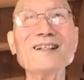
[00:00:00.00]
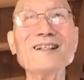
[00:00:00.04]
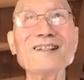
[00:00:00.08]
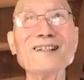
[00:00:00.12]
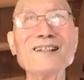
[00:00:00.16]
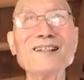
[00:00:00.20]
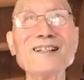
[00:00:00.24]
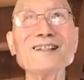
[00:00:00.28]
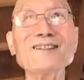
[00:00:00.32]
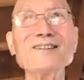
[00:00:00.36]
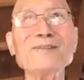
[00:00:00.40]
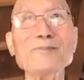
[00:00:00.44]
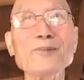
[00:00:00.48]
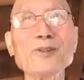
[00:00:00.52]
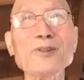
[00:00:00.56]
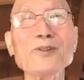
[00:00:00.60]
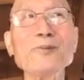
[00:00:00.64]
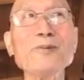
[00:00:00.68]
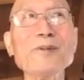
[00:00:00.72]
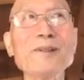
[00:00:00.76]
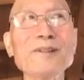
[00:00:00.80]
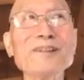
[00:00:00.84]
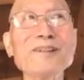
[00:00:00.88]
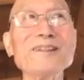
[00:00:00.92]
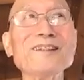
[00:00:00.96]
this
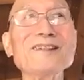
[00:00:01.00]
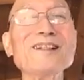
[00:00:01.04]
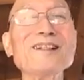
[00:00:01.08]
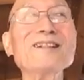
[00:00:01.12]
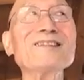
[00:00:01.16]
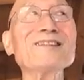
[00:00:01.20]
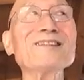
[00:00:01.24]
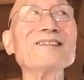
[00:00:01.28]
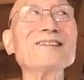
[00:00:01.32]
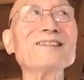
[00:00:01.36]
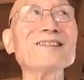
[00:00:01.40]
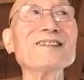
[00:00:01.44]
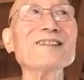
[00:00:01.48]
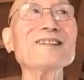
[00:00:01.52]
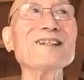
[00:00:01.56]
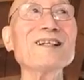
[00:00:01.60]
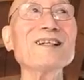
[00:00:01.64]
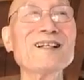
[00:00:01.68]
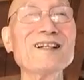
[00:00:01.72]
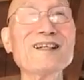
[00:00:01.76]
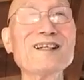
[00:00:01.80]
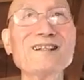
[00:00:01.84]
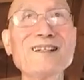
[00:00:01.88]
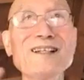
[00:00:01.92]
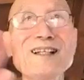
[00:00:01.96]
moment. See,
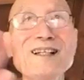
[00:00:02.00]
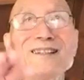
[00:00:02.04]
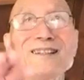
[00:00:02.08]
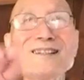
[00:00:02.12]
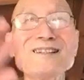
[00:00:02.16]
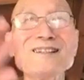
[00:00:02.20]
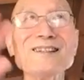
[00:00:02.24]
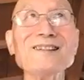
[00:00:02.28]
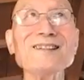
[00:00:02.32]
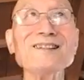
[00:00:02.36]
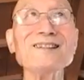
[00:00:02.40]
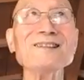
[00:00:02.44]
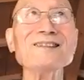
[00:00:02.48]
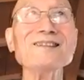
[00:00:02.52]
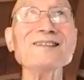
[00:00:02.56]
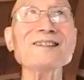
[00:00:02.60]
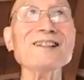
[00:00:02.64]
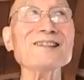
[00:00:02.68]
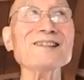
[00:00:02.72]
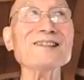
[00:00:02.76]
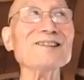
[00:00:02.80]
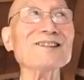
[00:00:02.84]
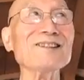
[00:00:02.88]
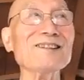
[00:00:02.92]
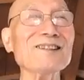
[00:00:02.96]
that's not
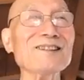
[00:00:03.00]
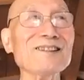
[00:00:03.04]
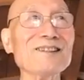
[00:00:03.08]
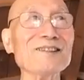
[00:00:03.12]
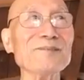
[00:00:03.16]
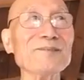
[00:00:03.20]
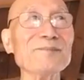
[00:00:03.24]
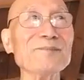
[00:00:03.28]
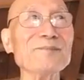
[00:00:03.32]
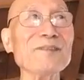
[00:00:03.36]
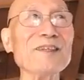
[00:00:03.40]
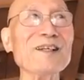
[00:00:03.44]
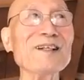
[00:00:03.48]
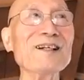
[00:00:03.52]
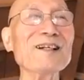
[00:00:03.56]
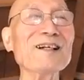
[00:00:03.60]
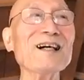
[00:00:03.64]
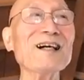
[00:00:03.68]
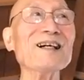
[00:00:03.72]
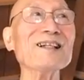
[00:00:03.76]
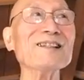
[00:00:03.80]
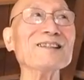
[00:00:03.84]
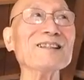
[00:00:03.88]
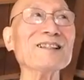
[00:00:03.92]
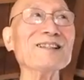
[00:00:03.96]
here.
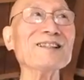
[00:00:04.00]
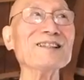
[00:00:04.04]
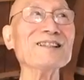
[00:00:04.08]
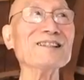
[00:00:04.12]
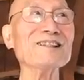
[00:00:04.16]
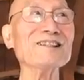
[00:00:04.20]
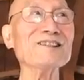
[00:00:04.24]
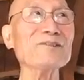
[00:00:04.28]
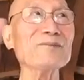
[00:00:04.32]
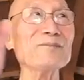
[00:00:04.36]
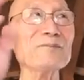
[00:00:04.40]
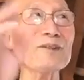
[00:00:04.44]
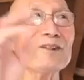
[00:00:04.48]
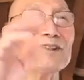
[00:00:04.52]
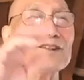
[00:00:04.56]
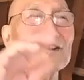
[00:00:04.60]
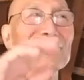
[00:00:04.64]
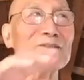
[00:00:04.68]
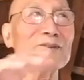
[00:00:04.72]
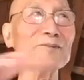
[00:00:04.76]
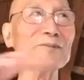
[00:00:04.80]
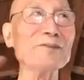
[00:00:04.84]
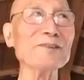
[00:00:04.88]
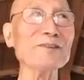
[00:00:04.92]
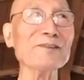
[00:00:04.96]
As I just
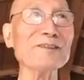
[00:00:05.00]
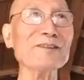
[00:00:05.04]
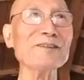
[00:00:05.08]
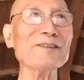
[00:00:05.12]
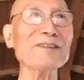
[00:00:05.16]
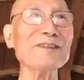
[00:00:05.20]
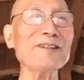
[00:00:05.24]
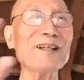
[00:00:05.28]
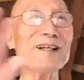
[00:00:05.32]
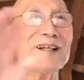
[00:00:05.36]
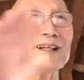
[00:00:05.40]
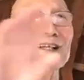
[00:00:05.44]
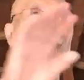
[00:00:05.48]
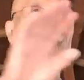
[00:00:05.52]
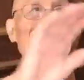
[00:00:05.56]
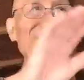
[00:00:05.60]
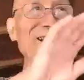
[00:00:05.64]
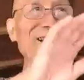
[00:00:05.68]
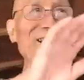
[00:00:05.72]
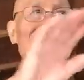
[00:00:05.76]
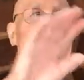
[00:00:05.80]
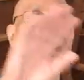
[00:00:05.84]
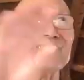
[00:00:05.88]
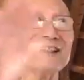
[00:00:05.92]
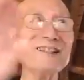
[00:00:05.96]
mentioned,
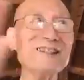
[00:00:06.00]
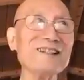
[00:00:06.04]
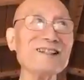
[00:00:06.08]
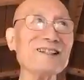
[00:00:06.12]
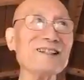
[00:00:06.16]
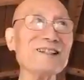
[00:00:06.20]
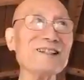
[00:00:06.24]
there is